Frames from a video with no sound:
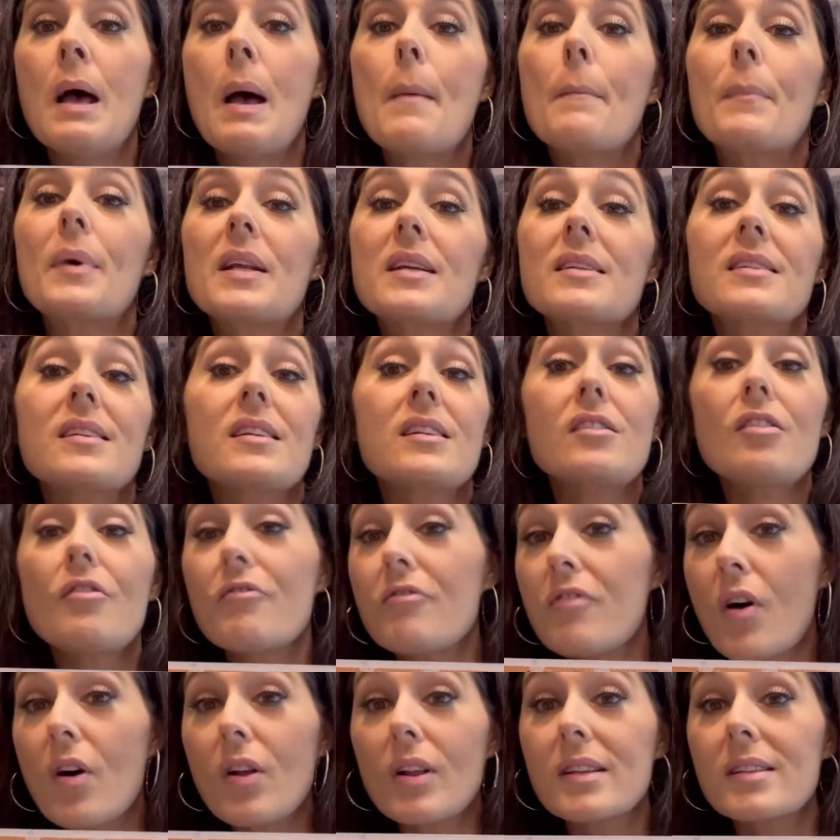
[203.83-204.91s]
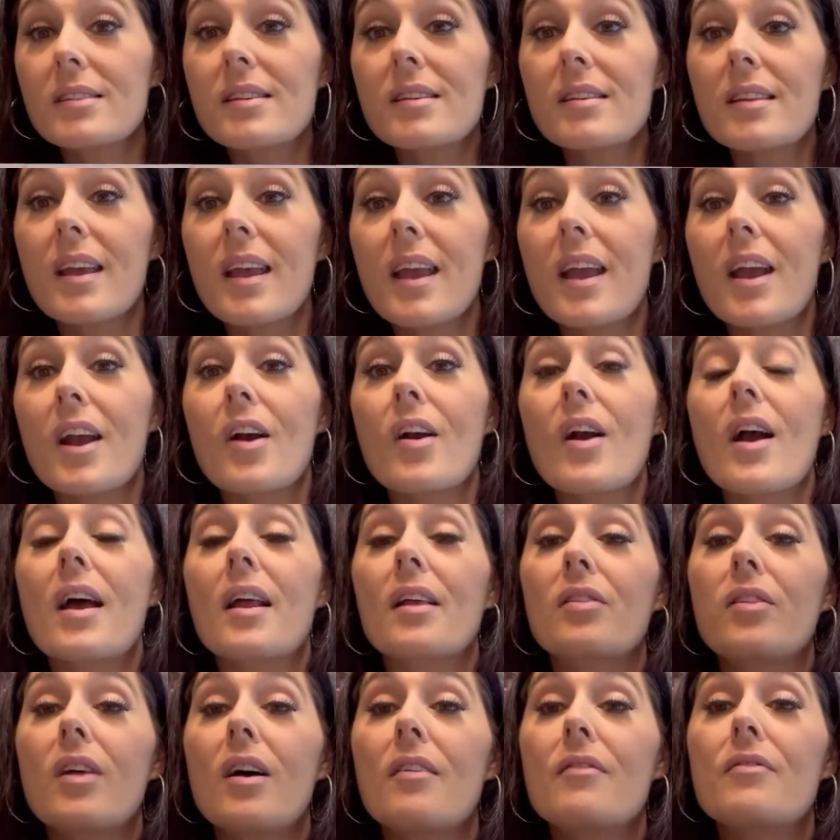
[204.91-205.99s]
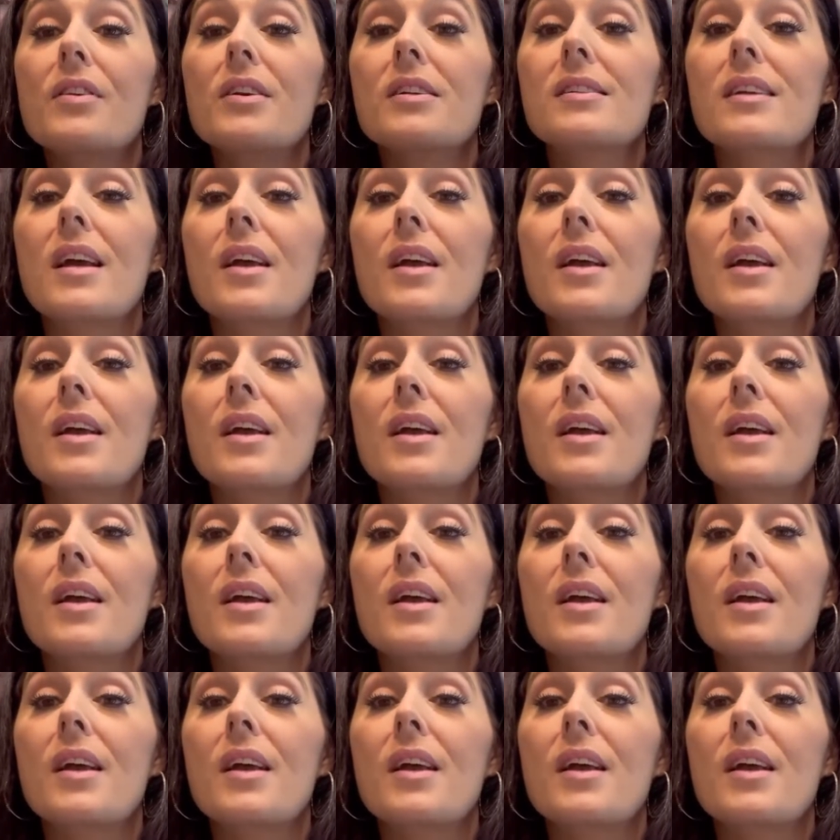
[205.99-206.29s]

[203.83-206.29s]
But it says fall is in the air. I love this.